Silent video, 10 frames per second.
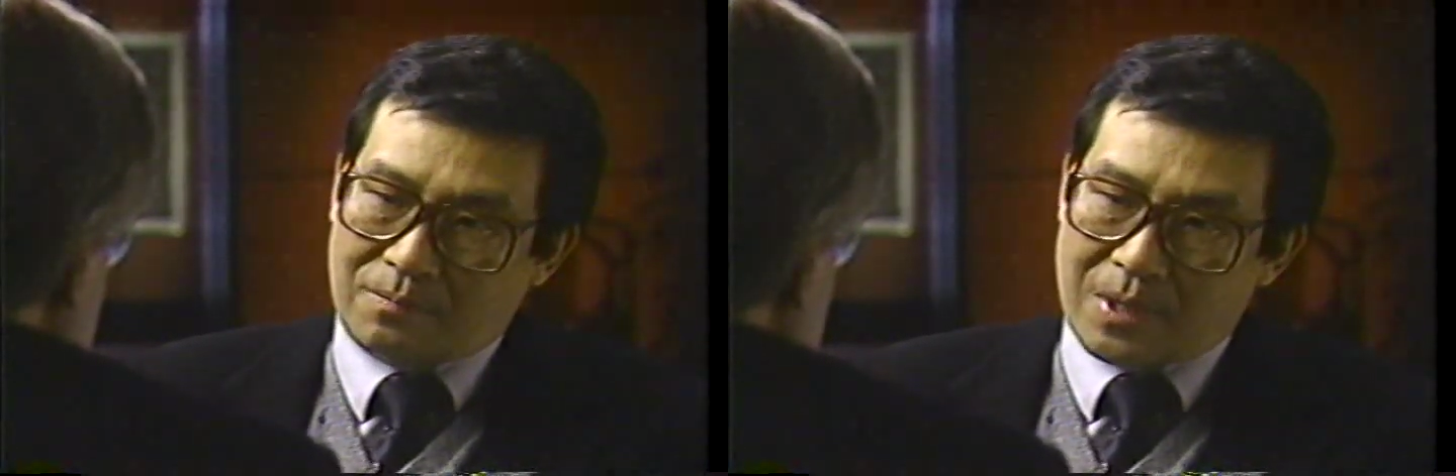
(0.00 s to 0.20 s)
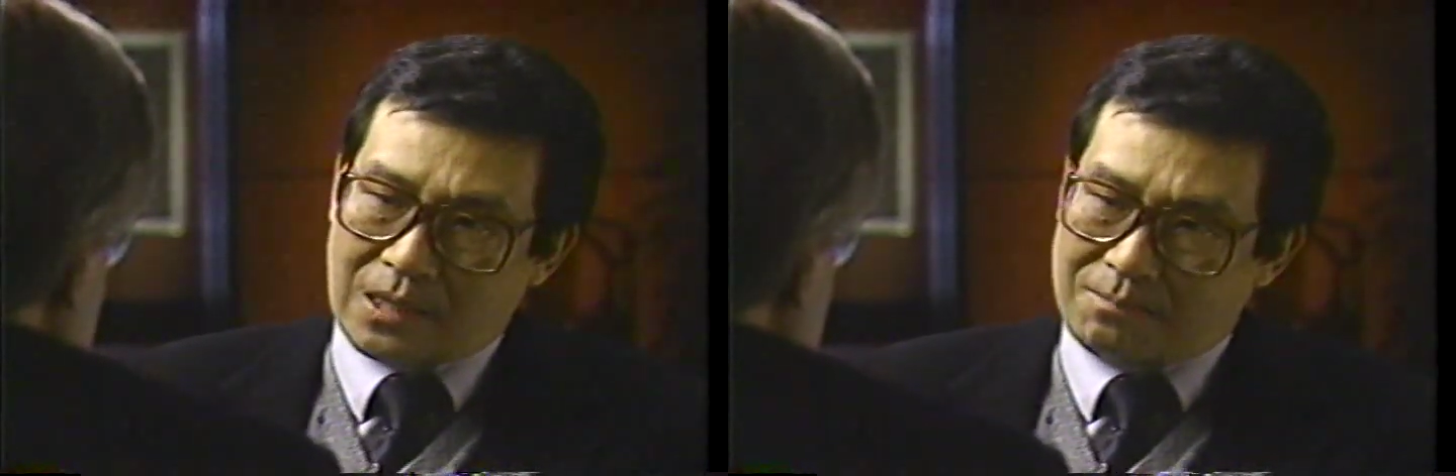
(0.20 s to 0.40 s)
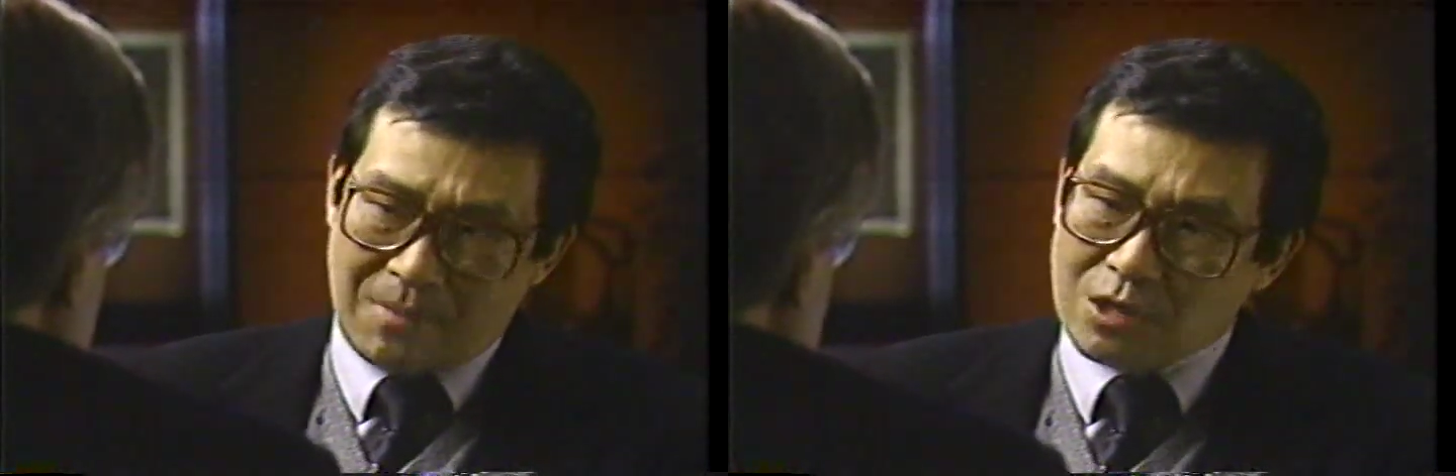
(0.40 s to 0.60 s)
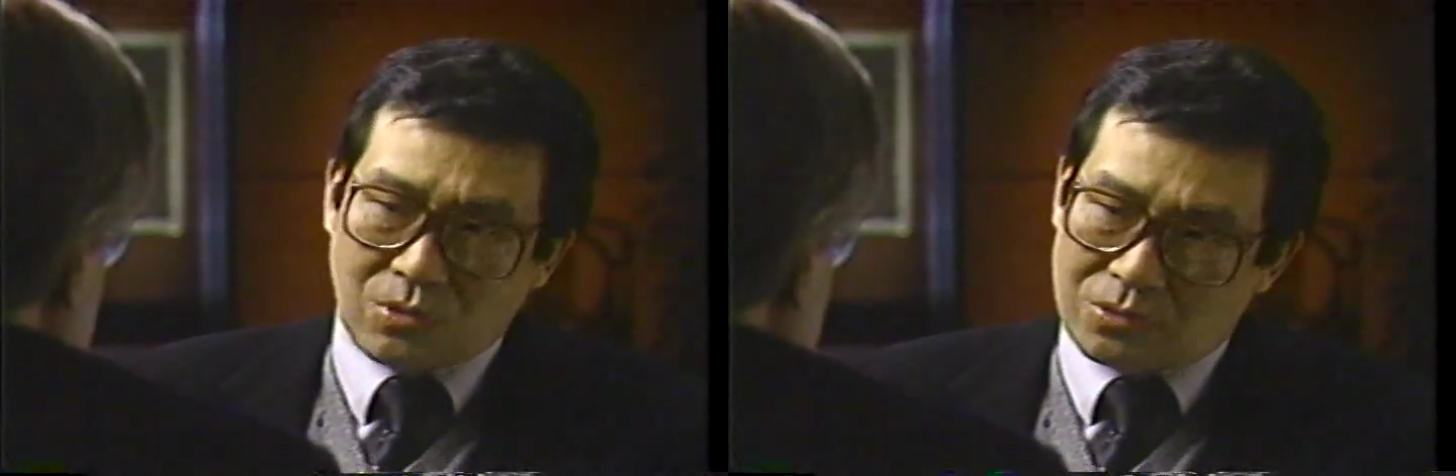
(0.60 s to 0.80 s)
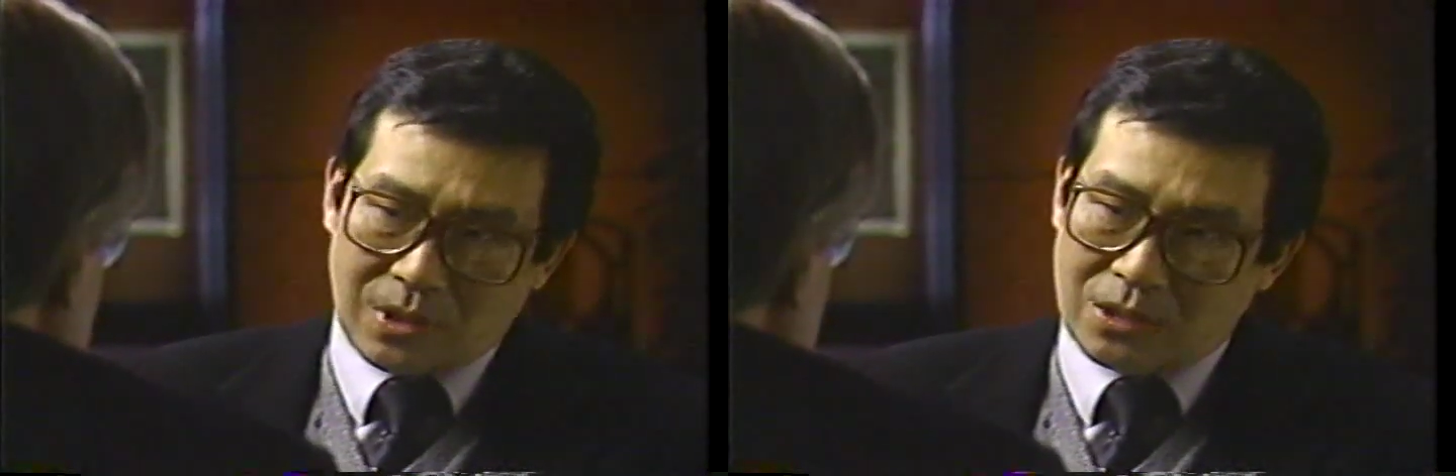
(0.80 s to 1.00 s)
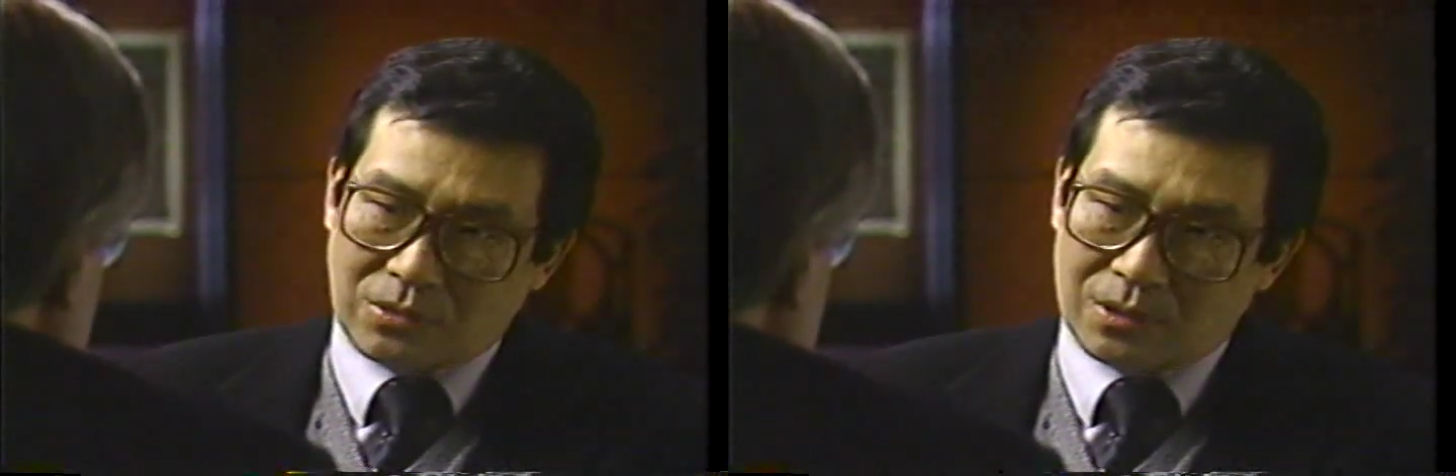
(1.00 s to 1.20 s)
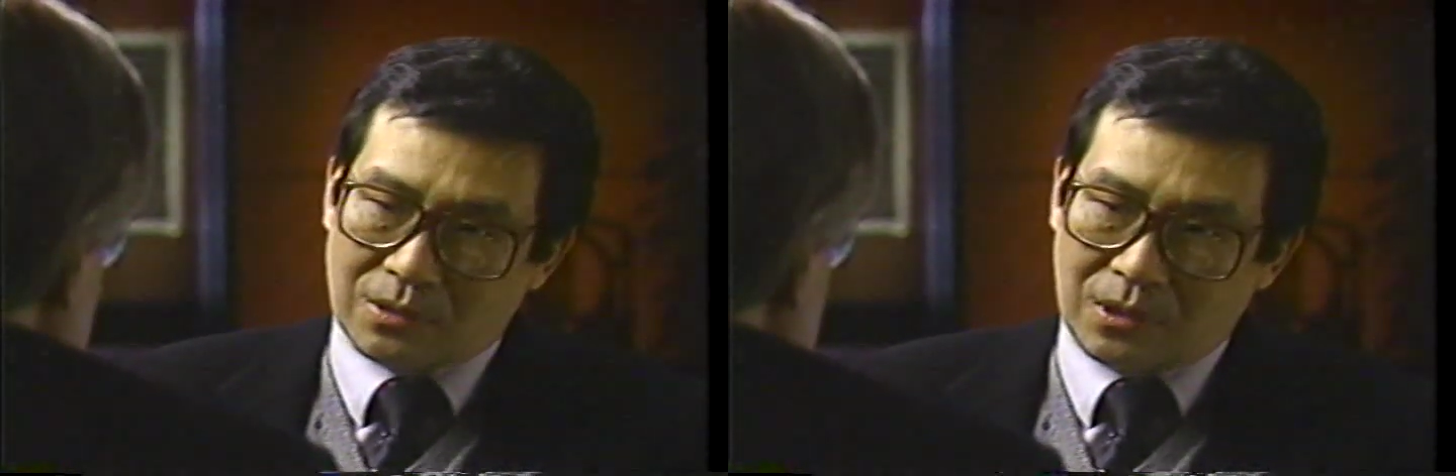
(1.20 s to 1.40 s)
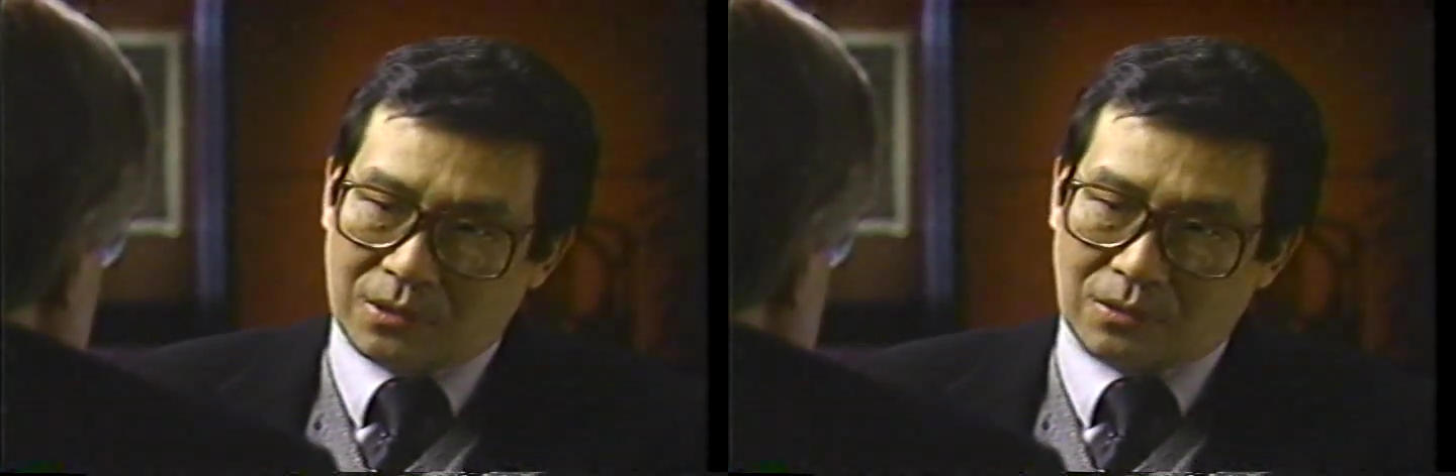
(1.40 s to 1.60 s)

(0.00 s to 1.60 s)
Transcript: been a major tradition